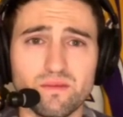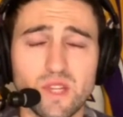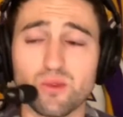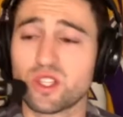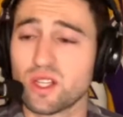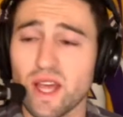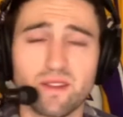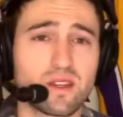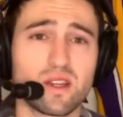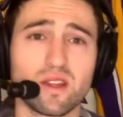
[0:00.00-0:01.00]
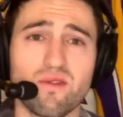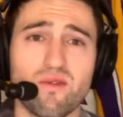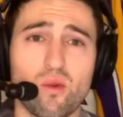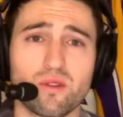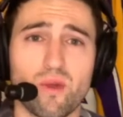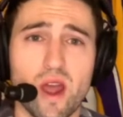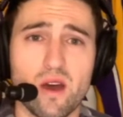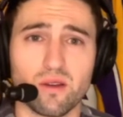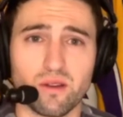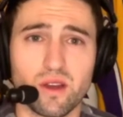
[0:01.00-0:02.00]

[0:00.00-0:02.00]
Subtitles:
He was selected in the fourth round.